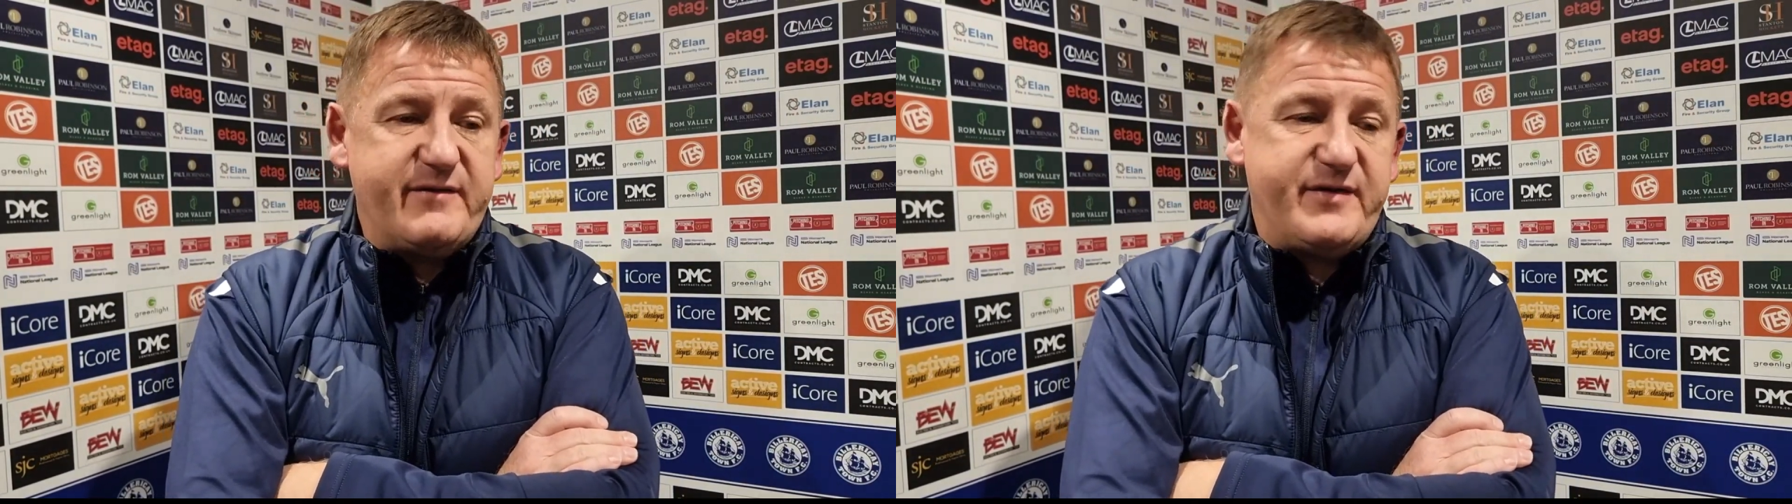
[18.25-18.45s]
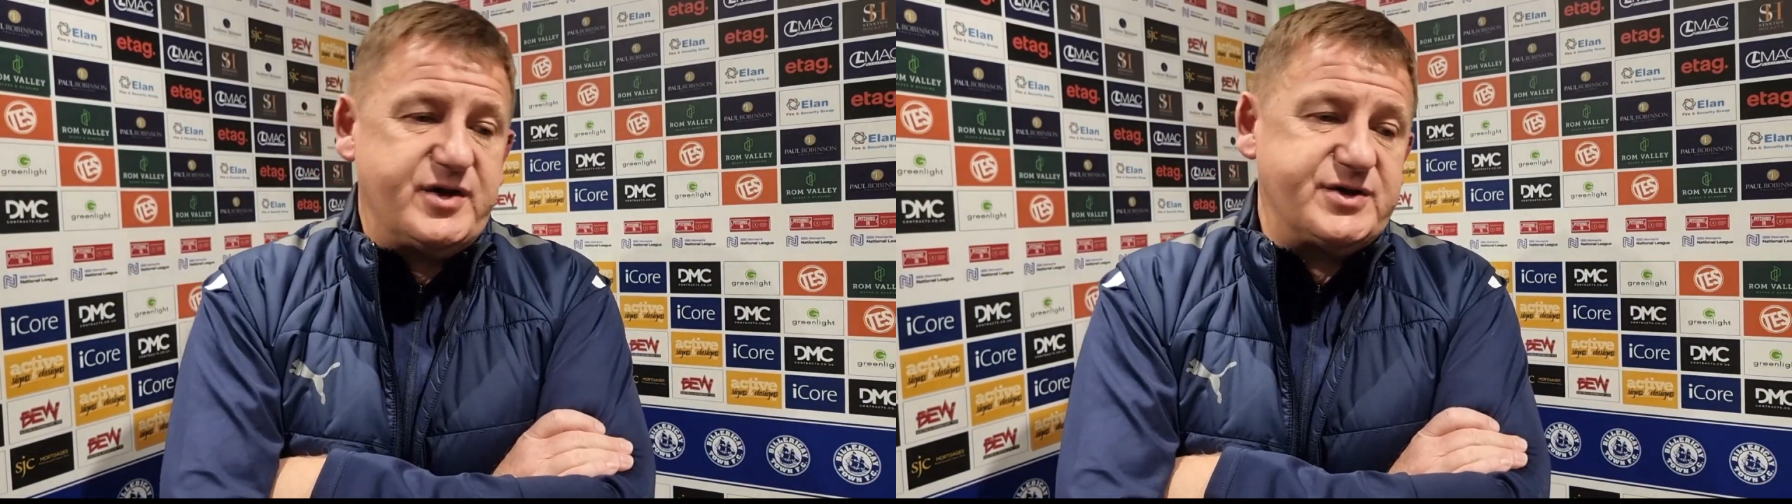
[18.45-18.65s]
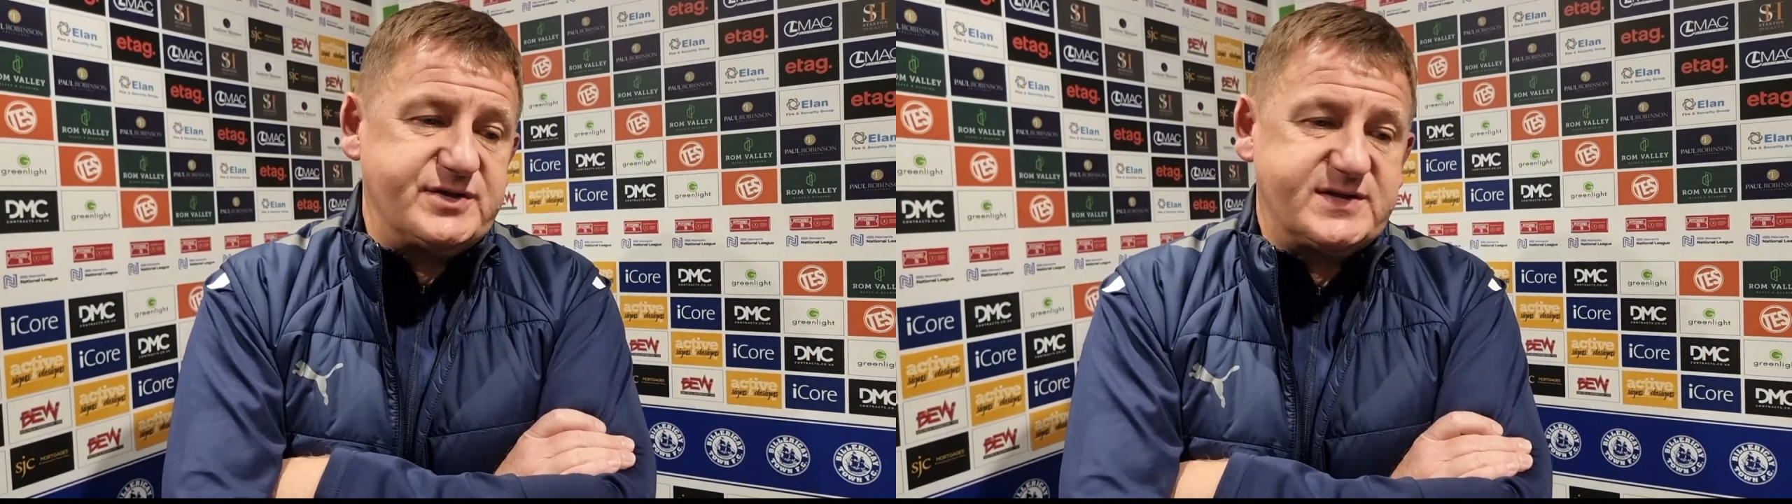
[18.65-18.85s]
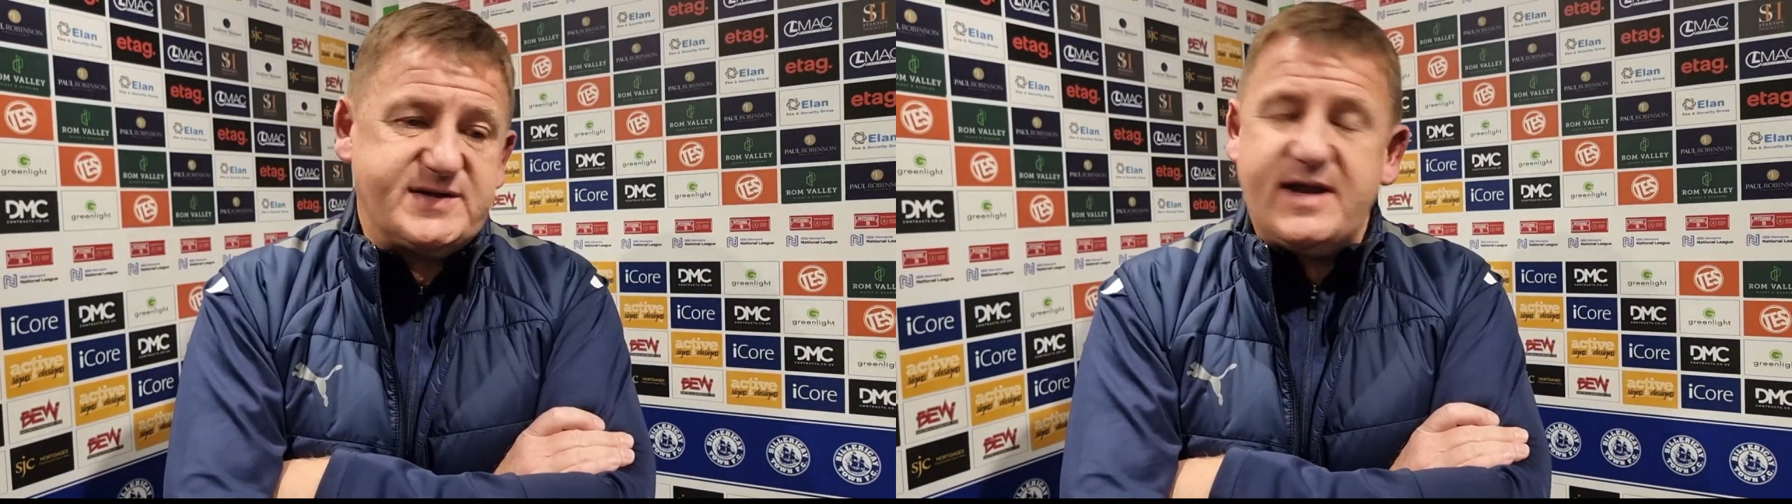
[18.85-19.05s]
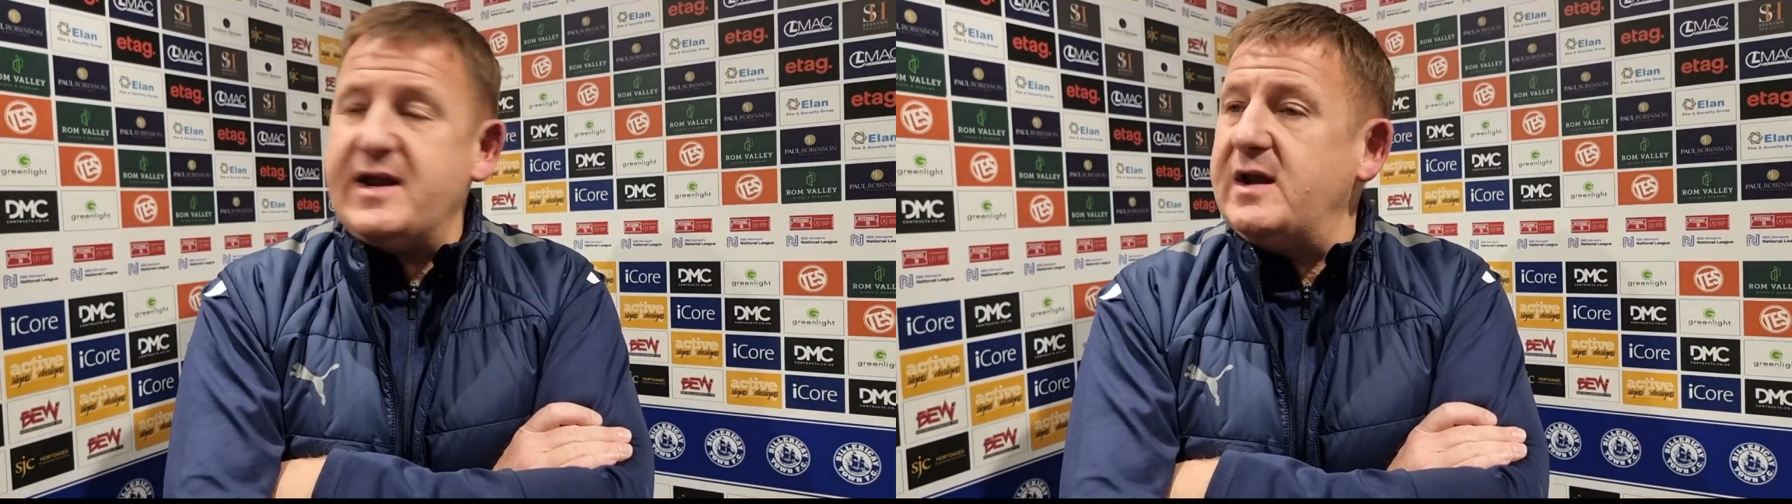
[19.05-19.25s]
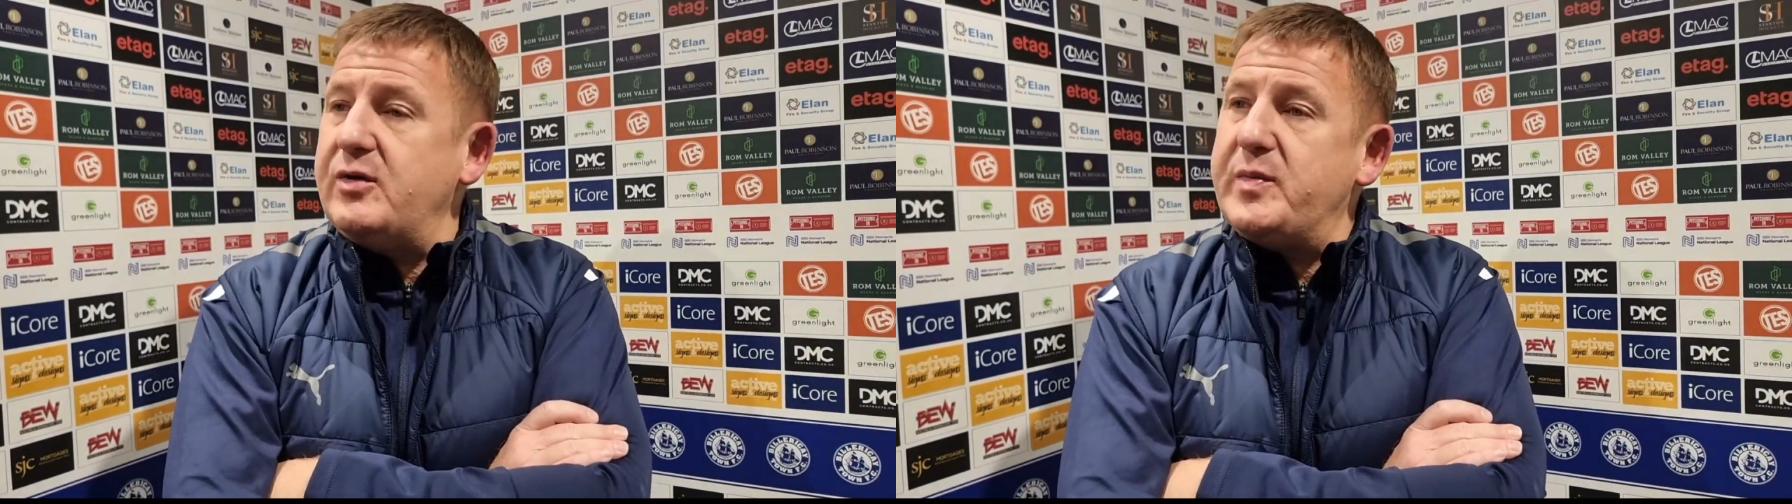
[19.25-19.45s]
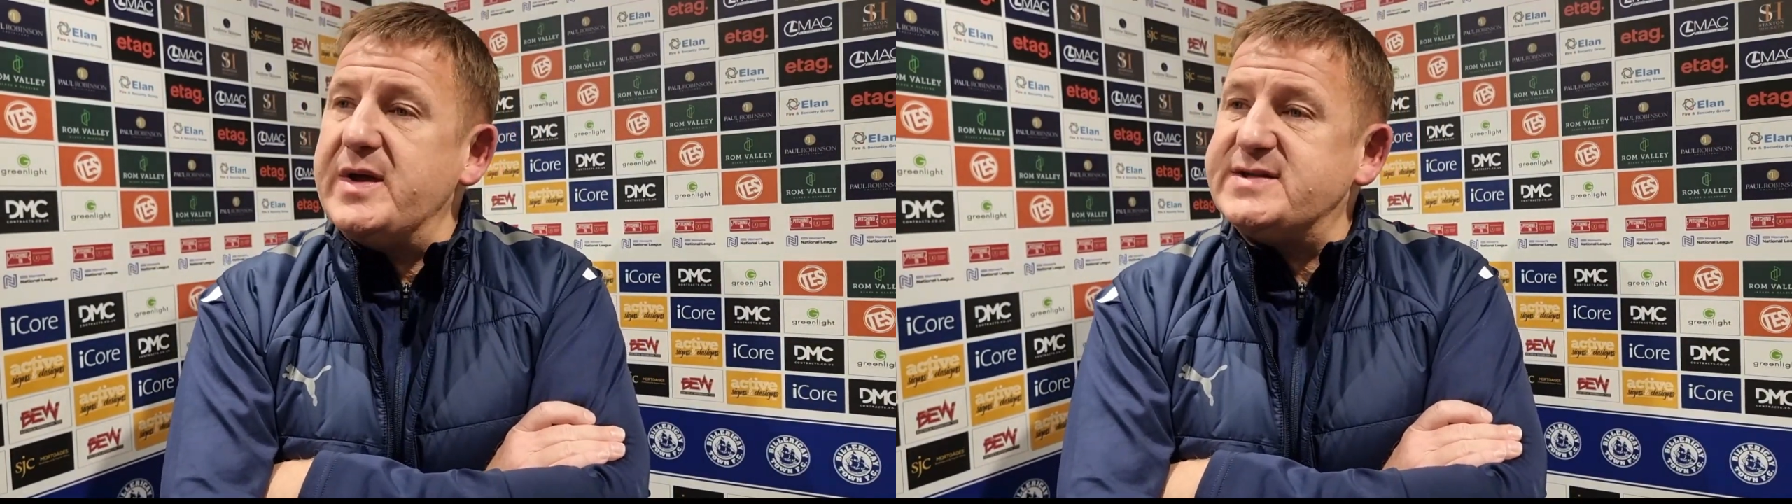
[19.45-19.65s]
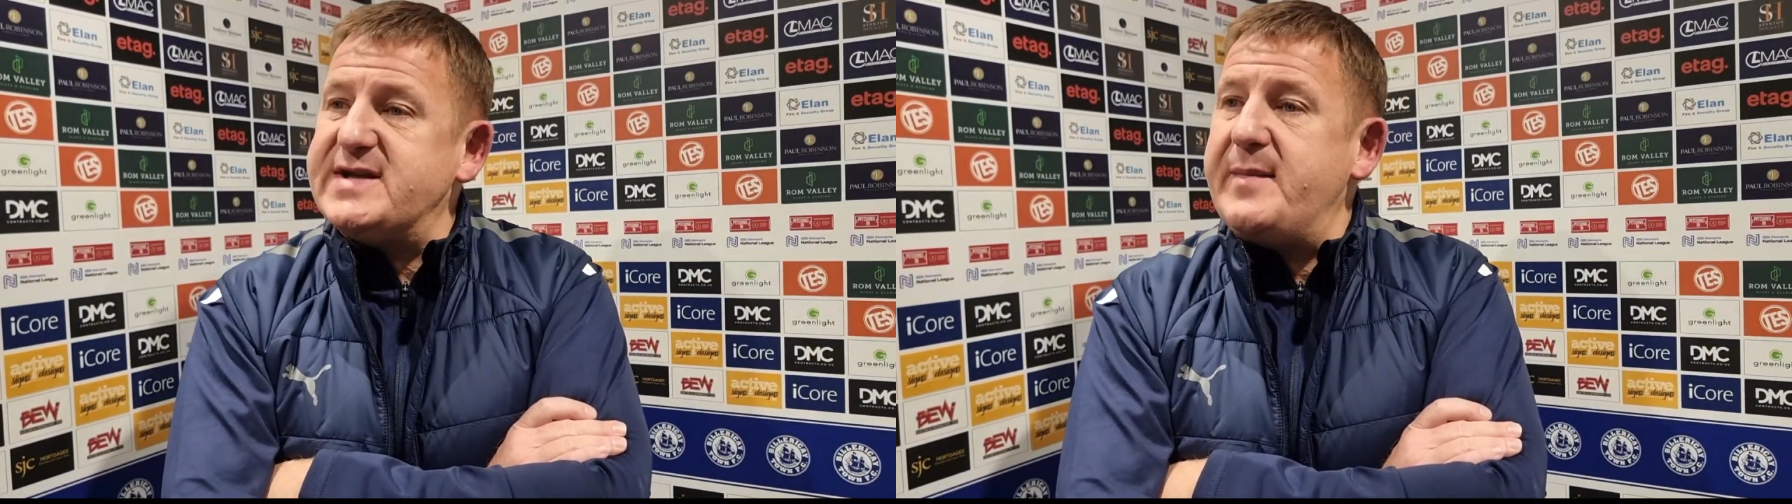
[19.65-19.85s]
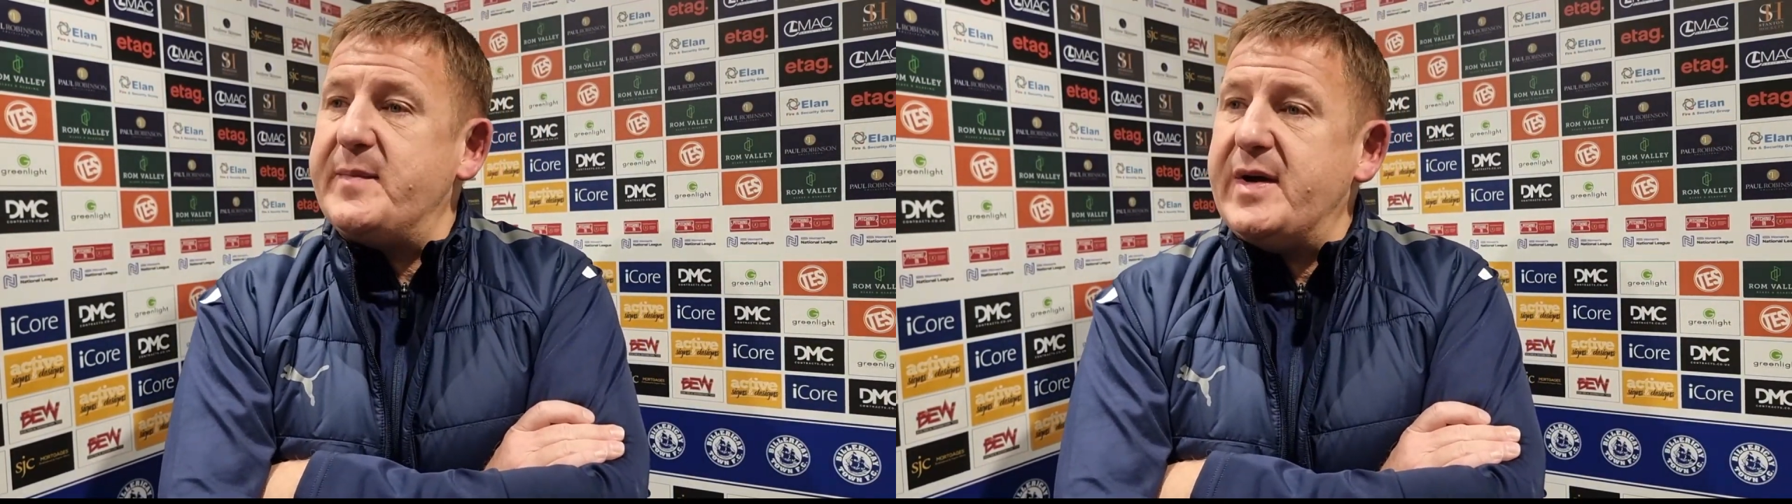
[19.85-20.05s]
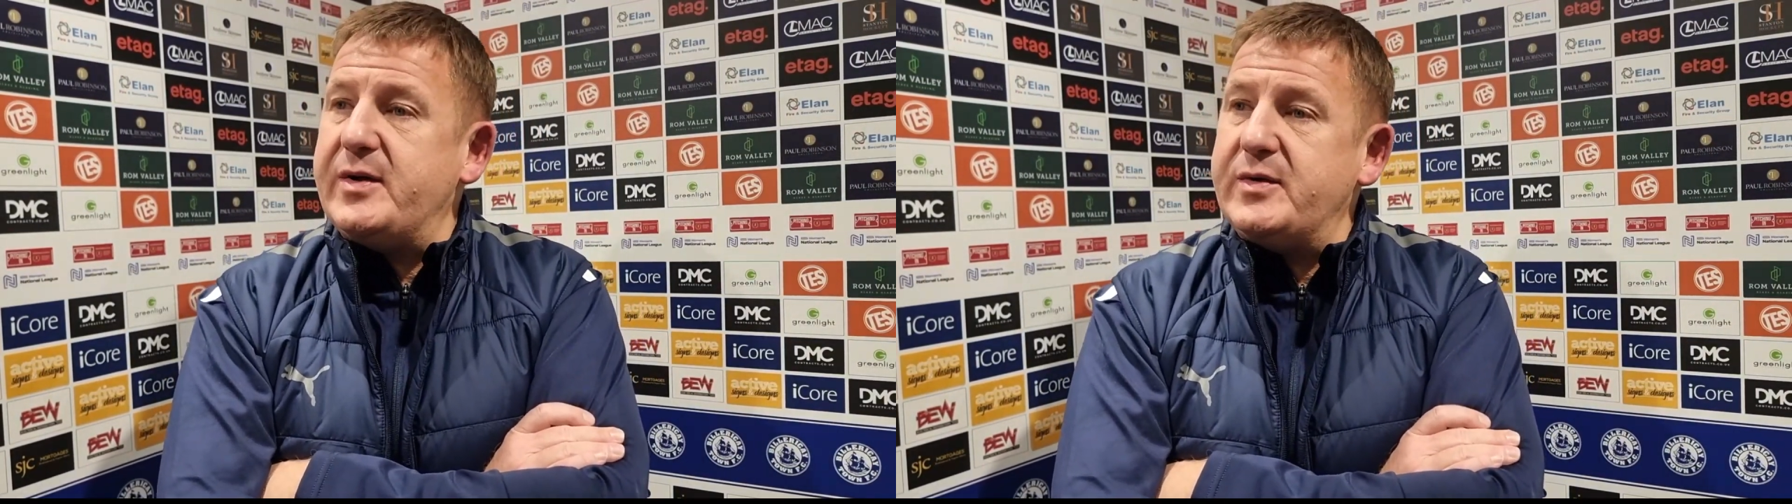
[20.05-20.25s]
of urgency and a little bit of
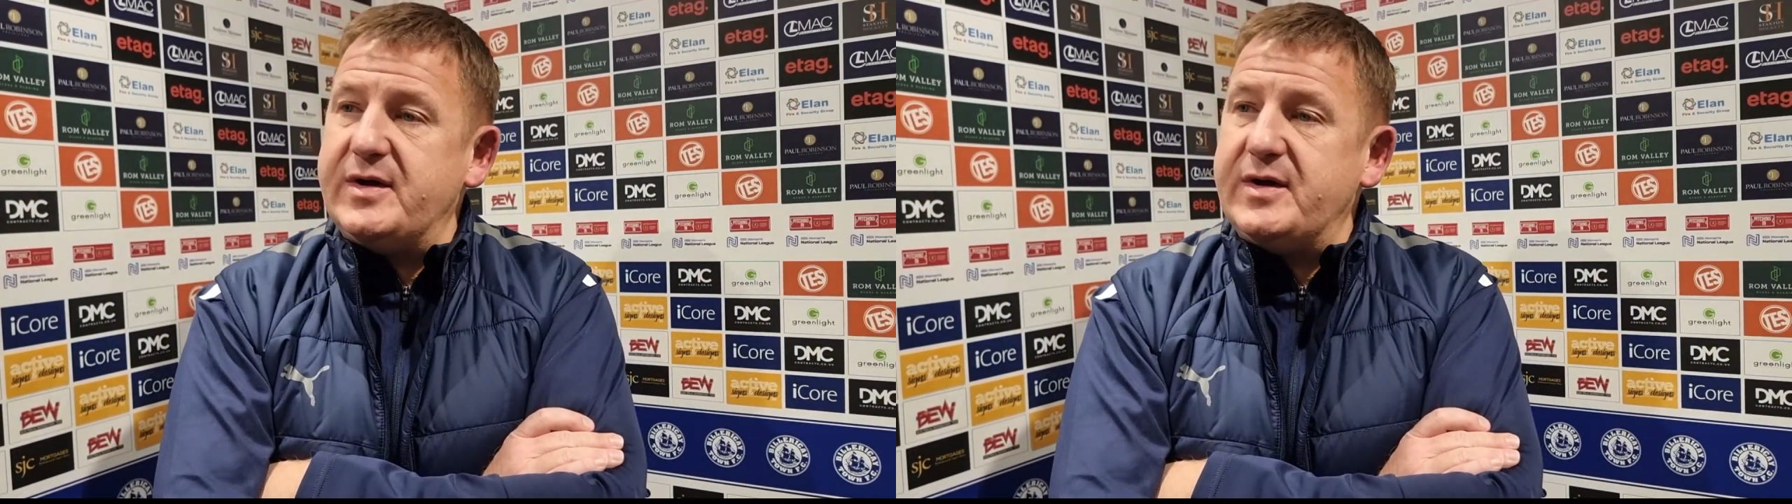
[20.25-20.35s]
tempo,